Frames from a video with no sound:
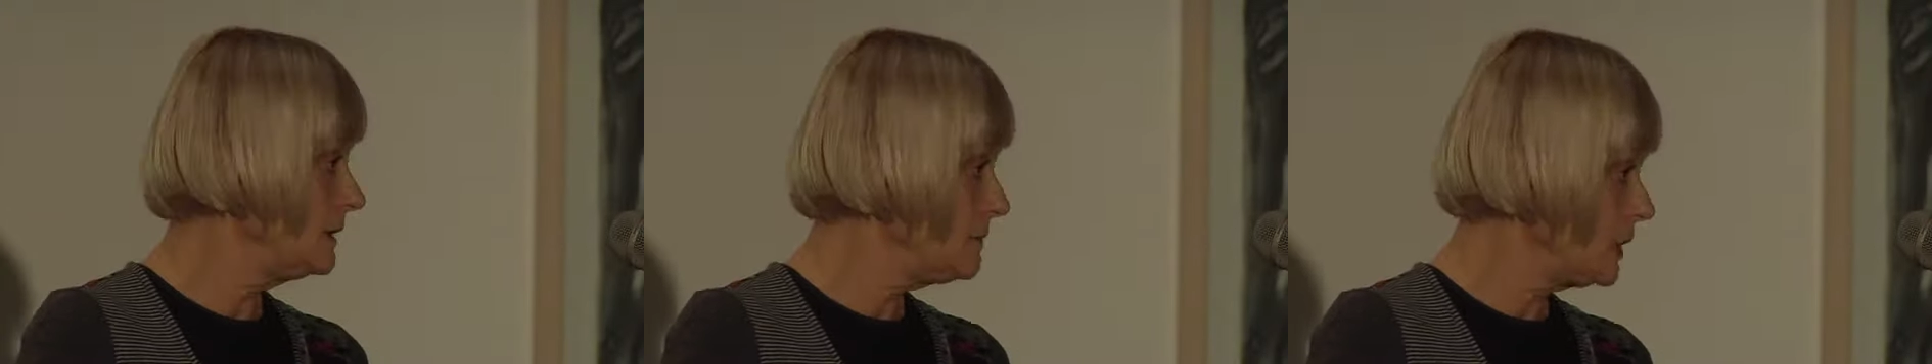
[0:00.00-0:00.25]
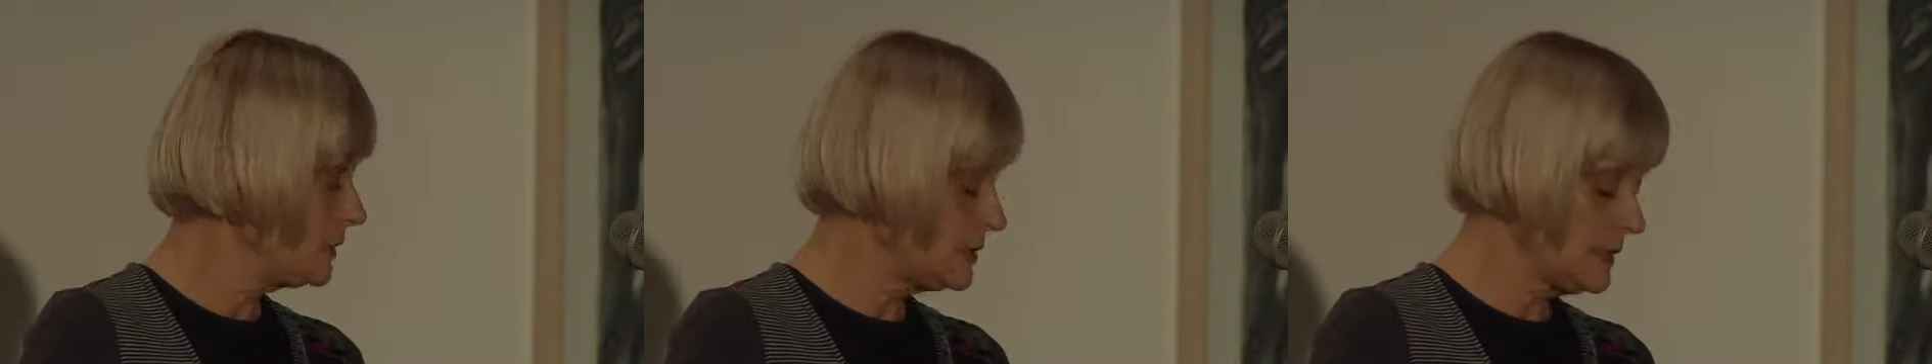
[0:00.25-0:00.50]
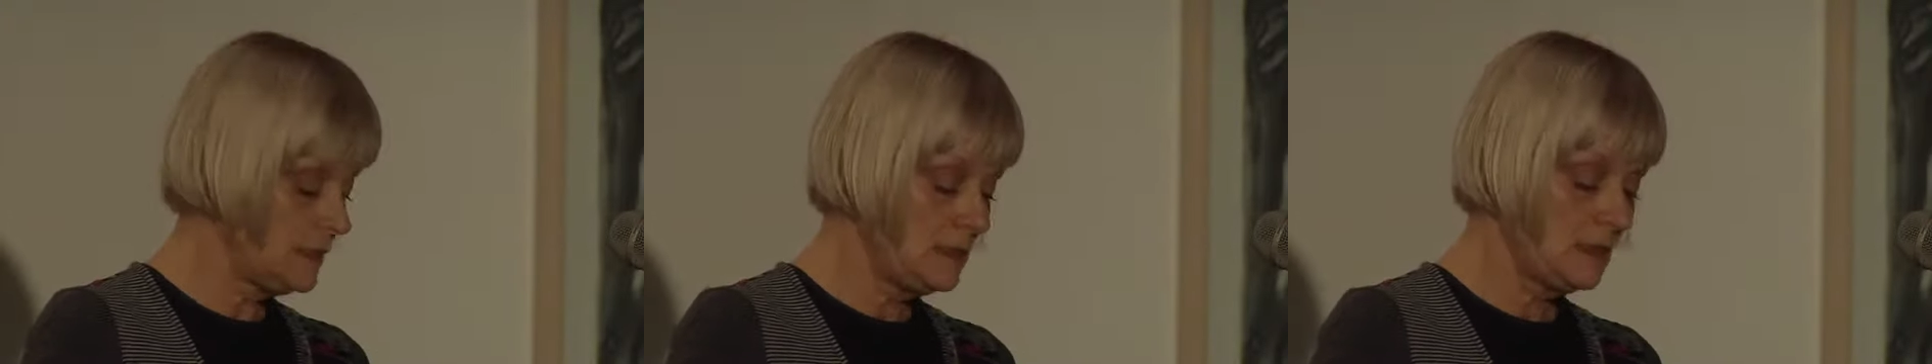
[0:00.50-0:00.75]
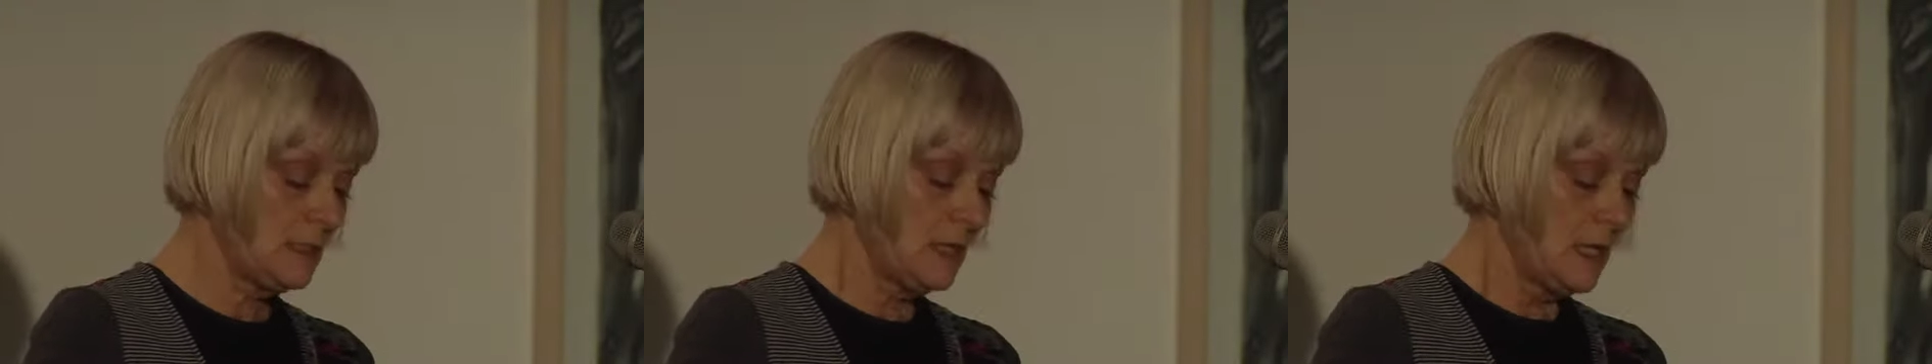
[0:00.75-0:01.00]

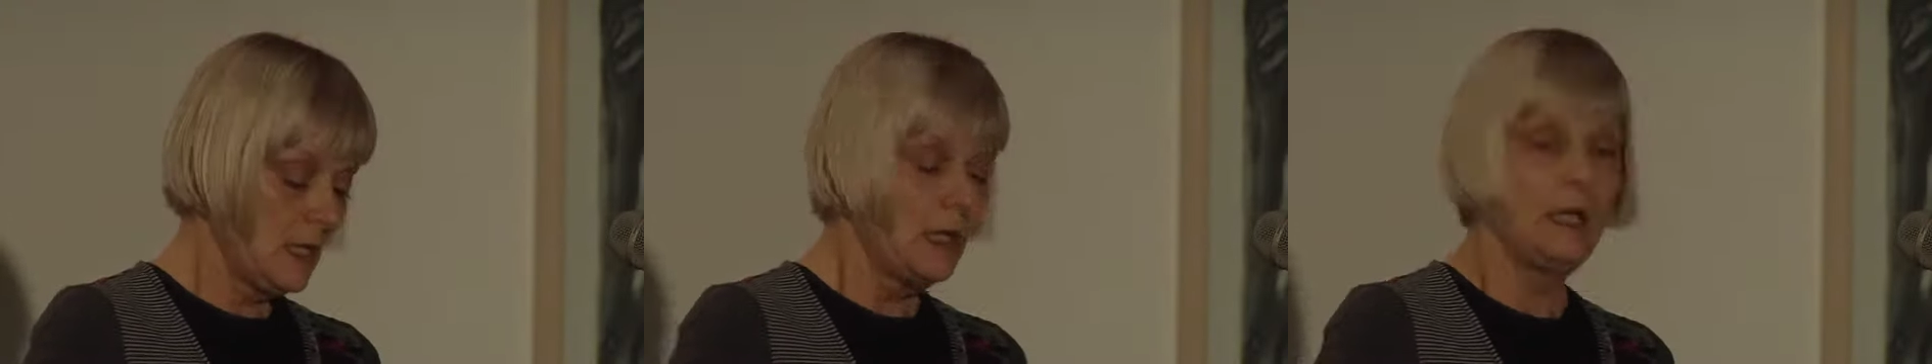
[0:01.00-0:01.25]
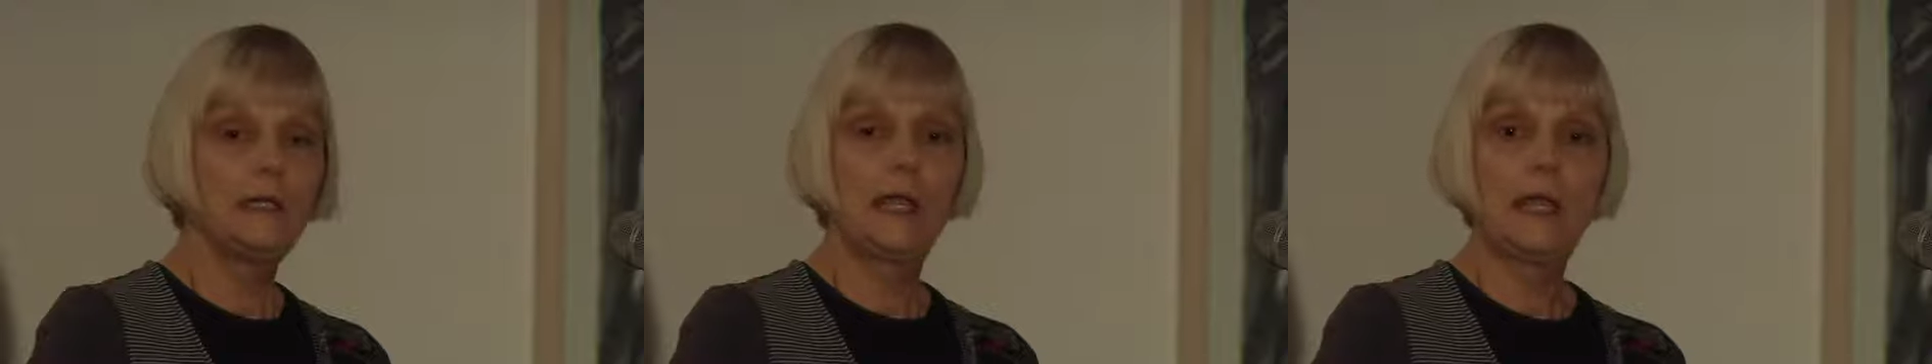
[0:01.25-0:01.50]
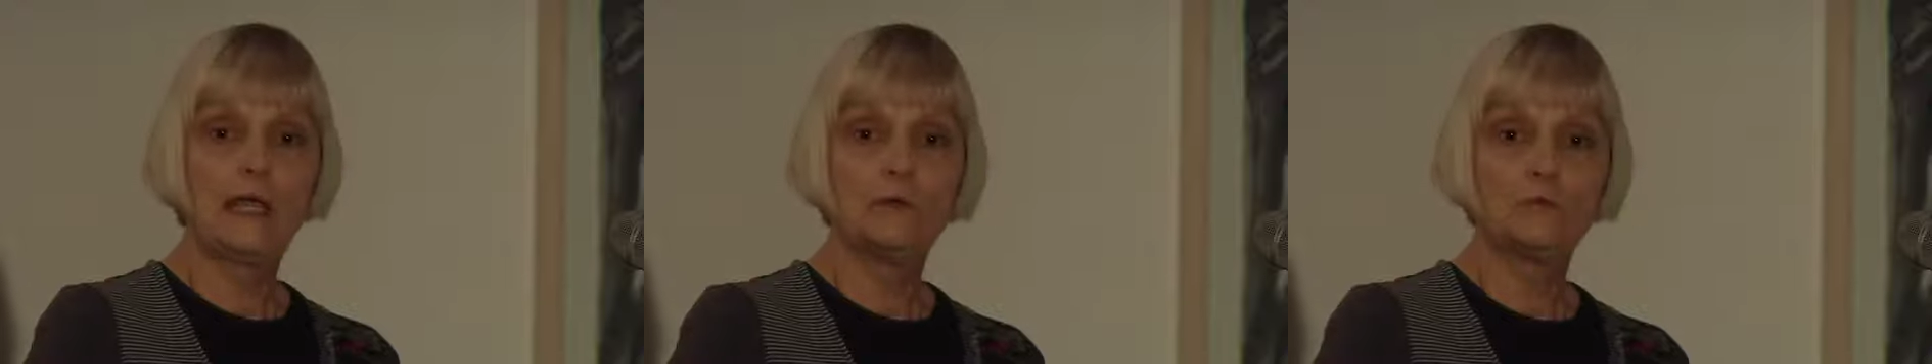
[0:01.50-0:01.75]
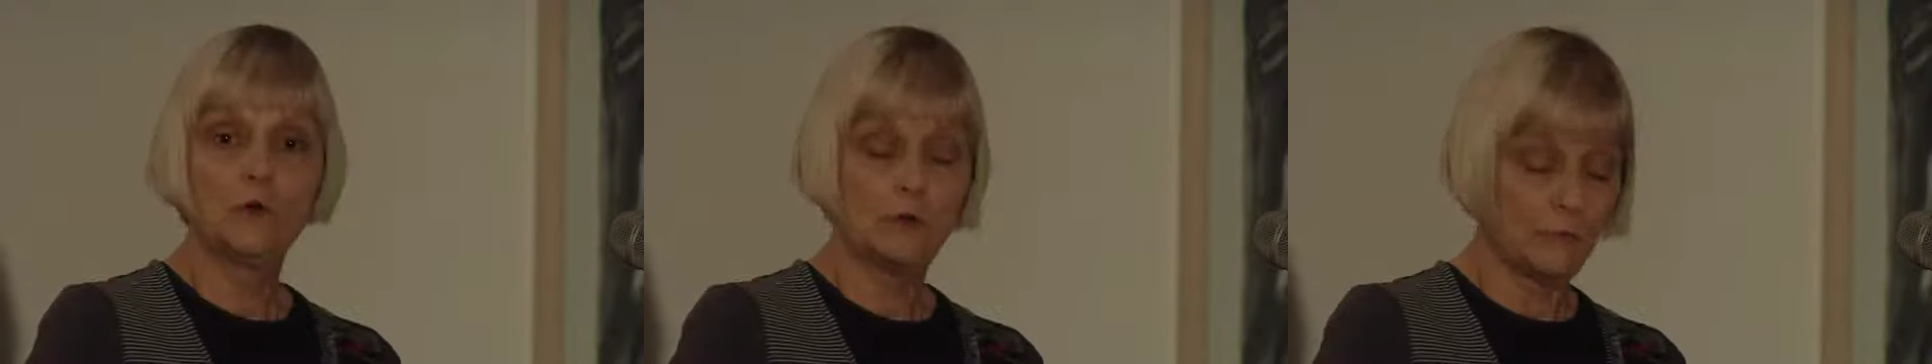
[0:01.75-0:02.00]
Marsland and
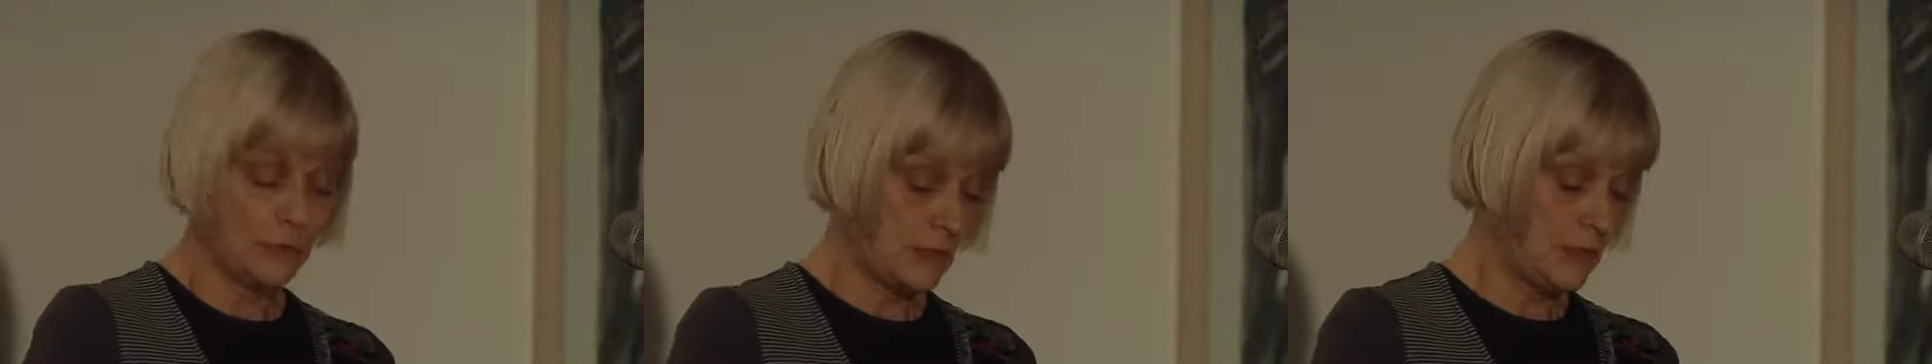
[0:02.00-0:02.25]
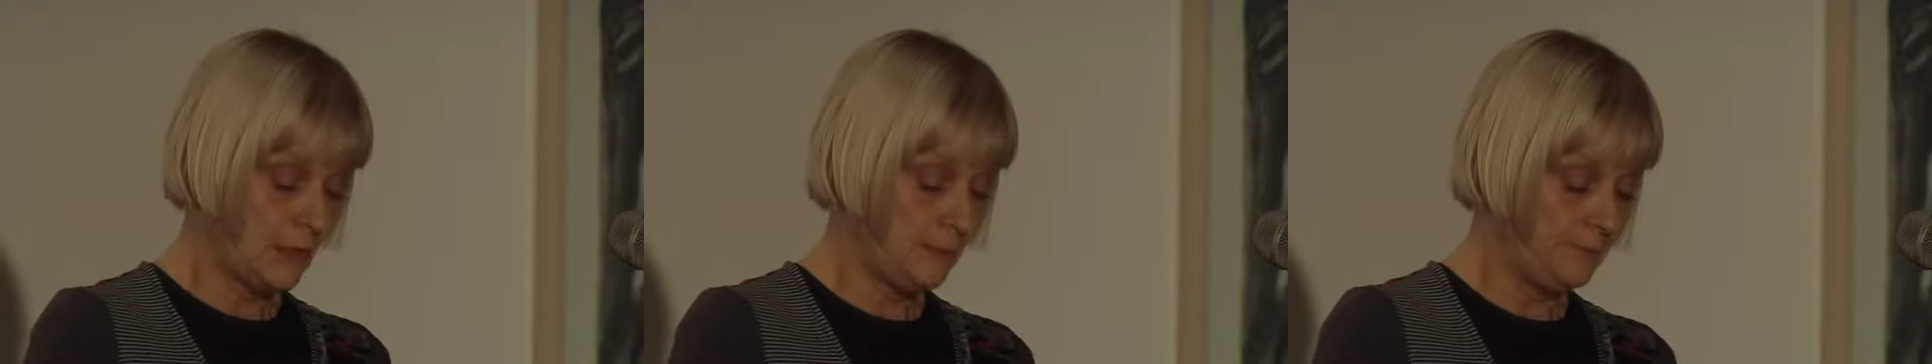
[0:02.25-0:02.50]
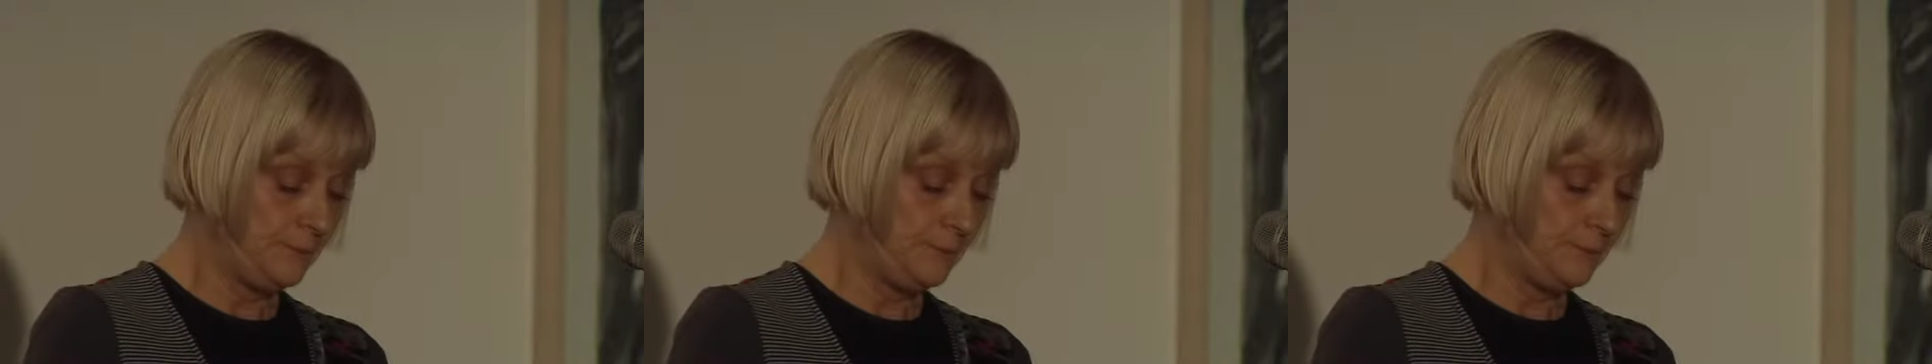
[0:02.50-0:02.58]
Ann Roberts.